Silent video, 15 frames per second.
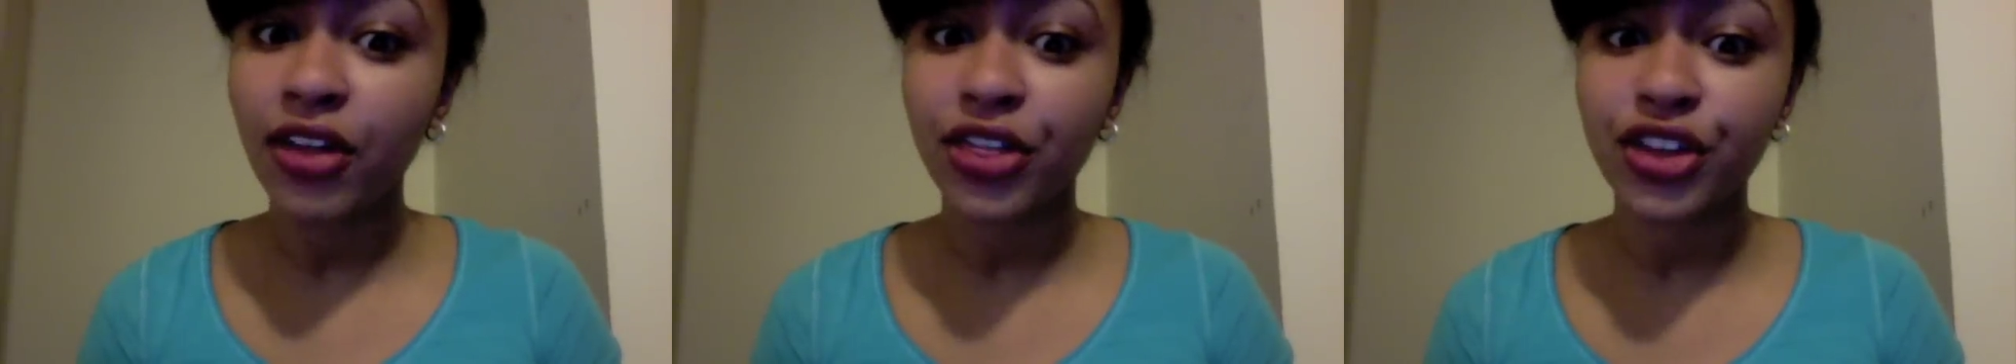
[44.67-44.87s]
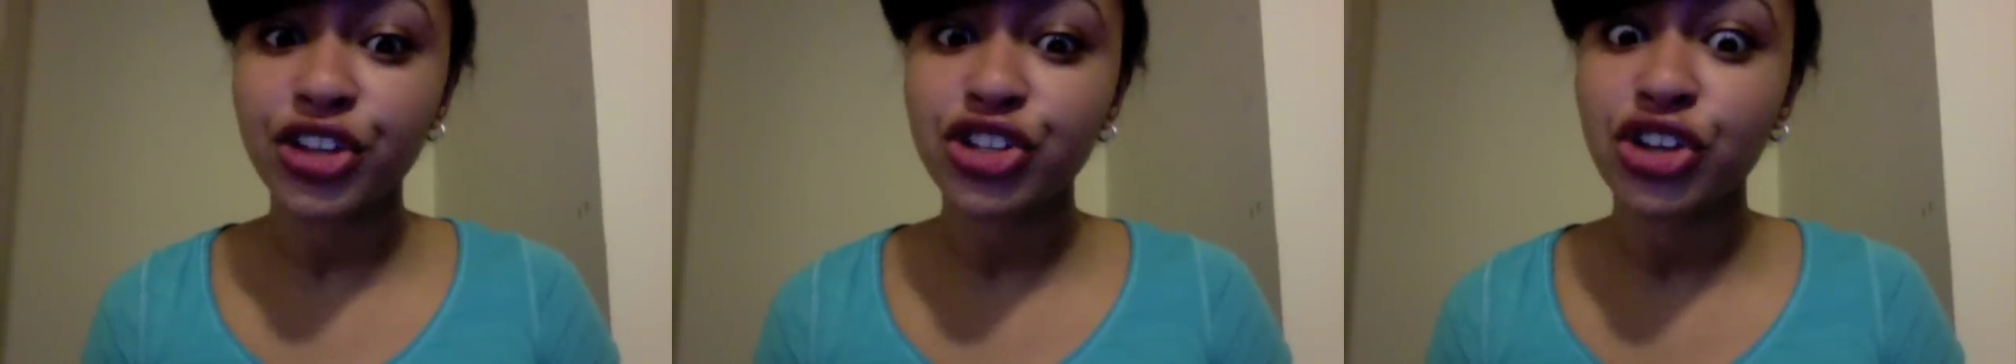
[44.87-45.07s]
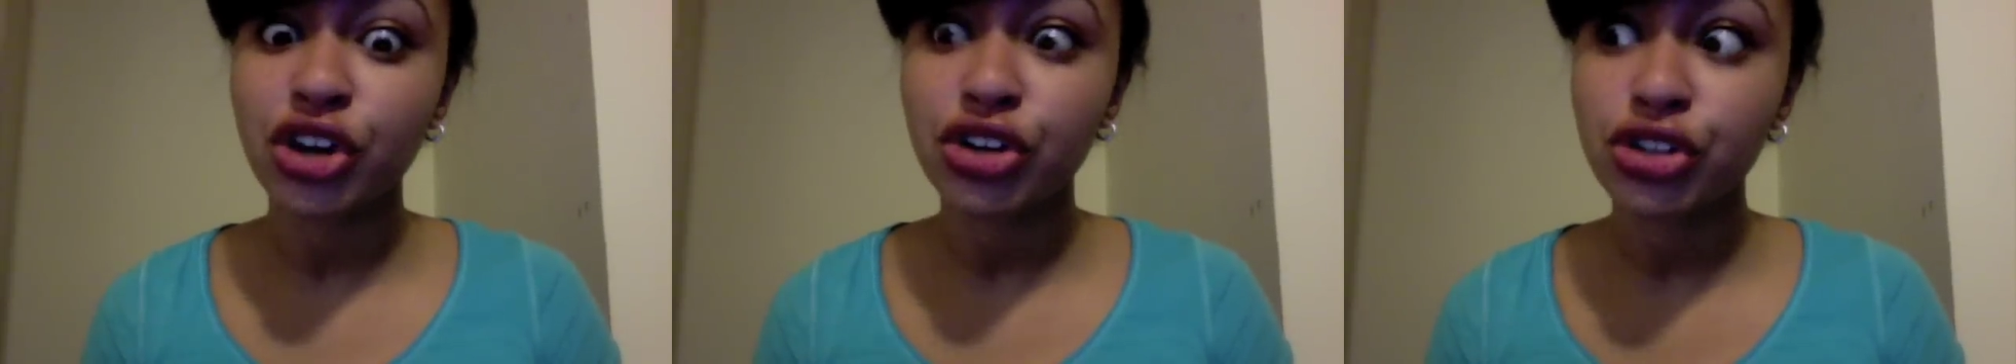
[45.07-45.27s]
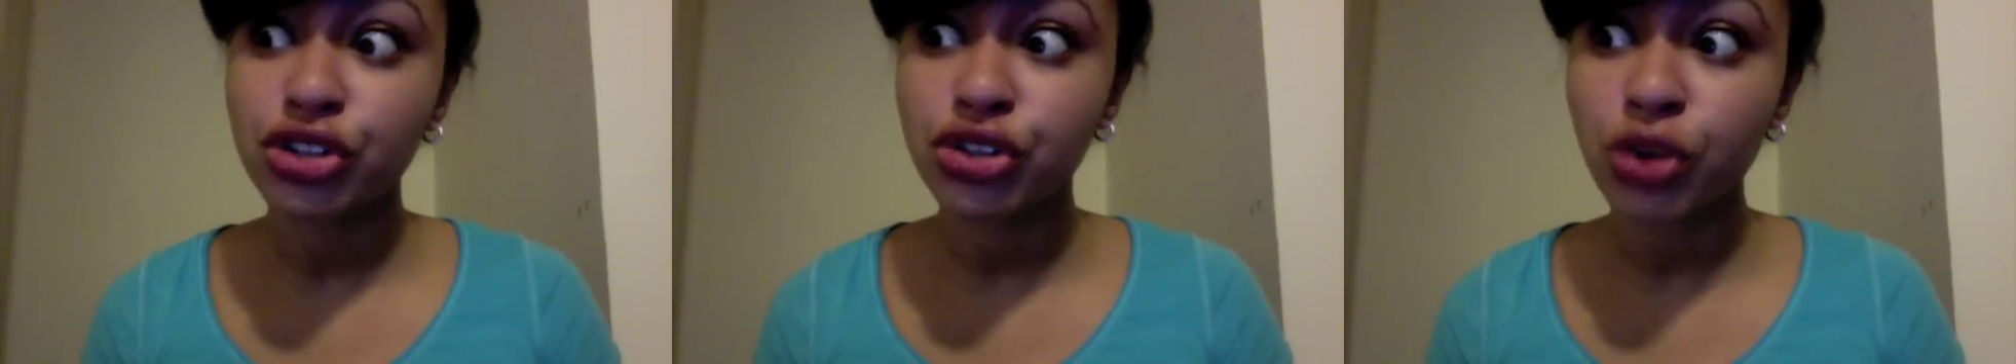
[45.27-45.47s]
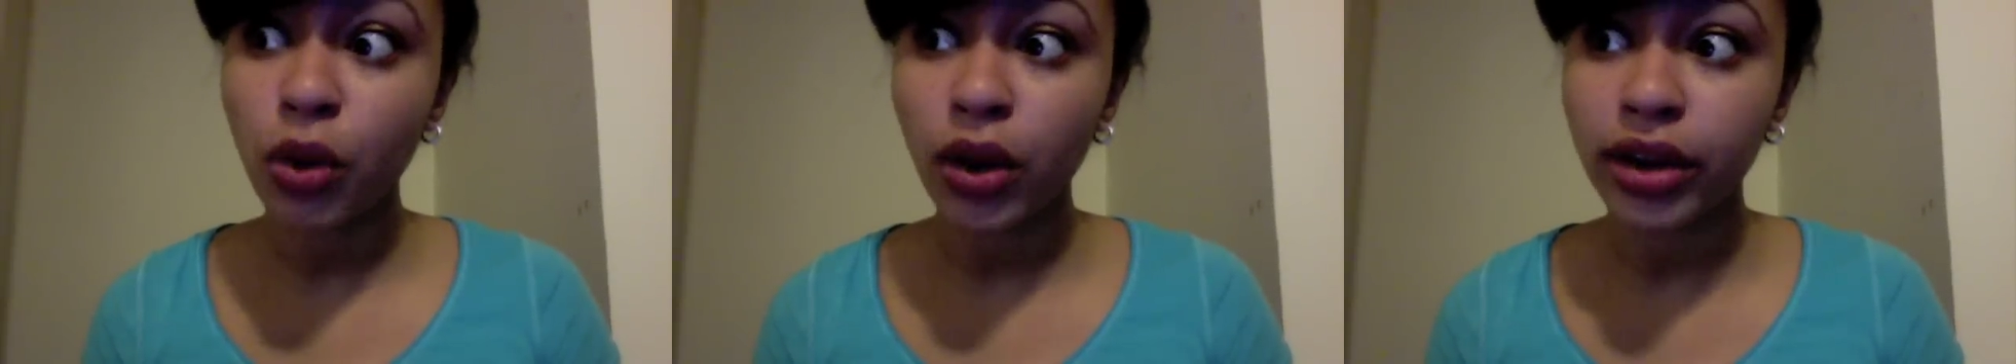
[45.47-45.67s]
this
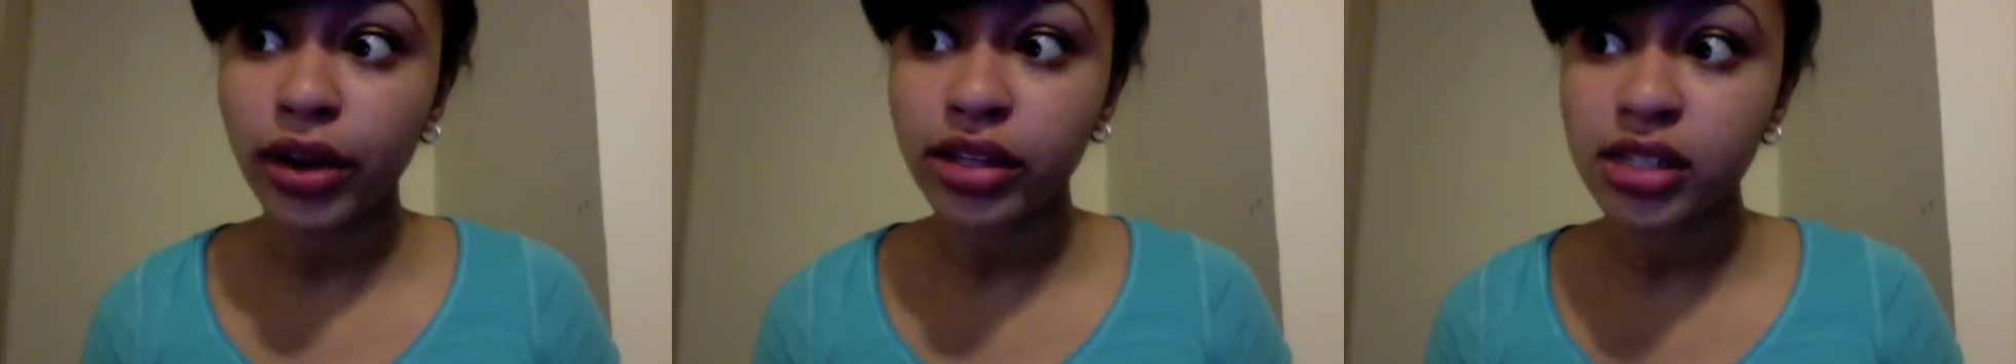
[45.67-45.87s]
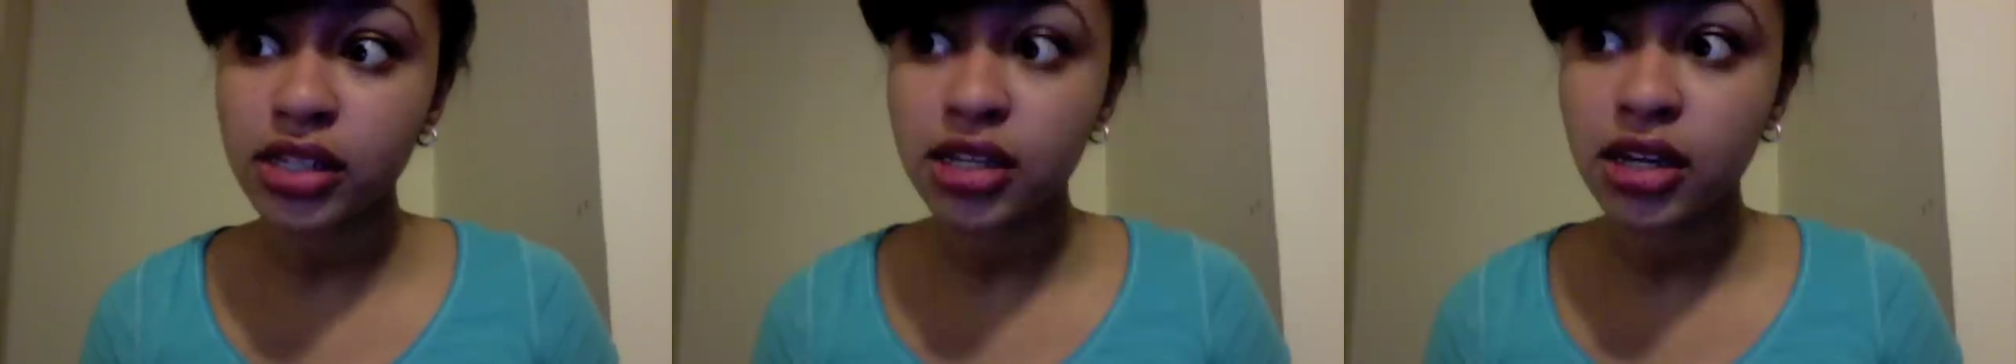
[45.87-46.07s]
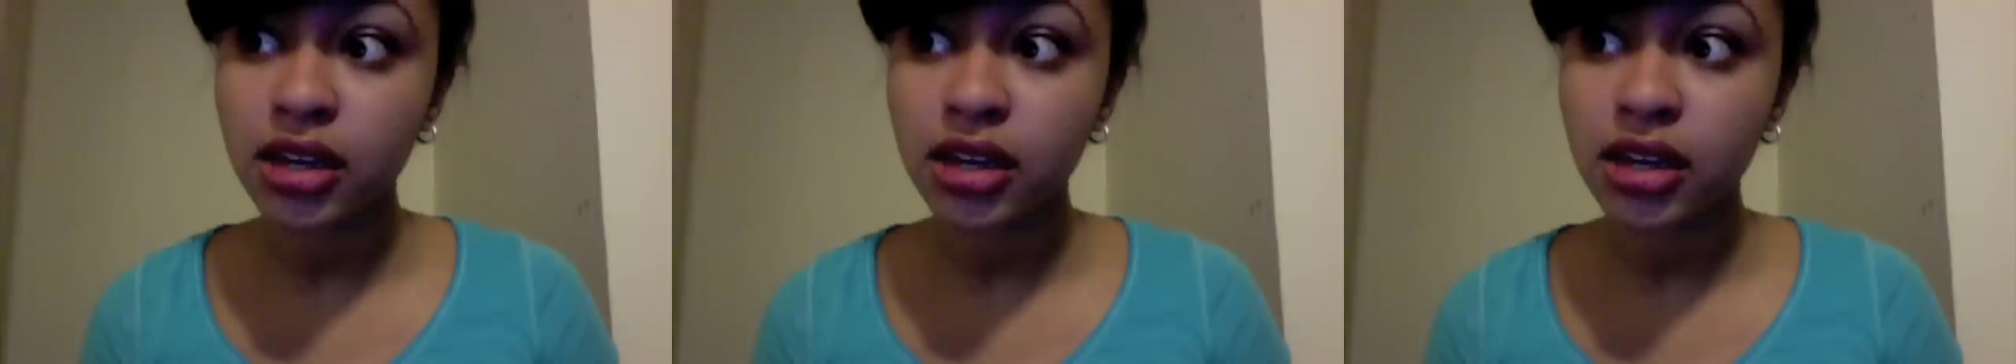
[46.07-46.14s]
sort.